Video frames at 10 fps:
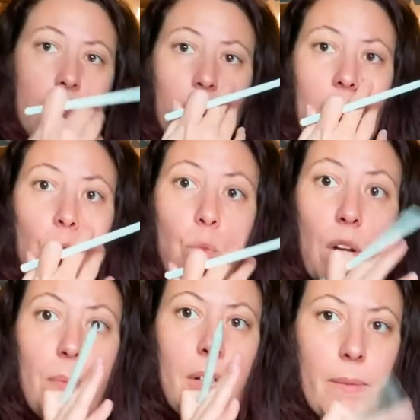So I had
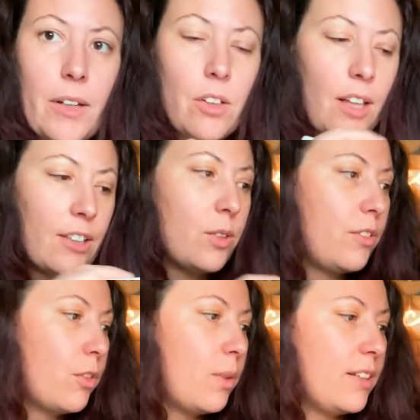one big bundle last
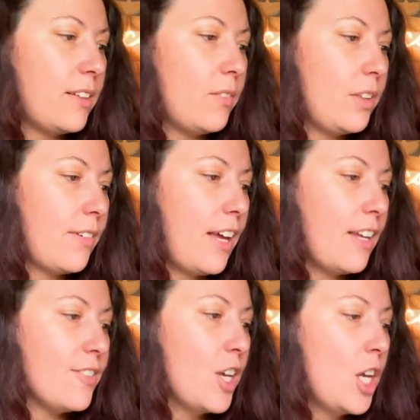week for
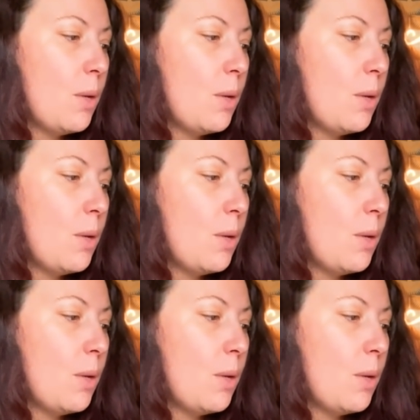$175,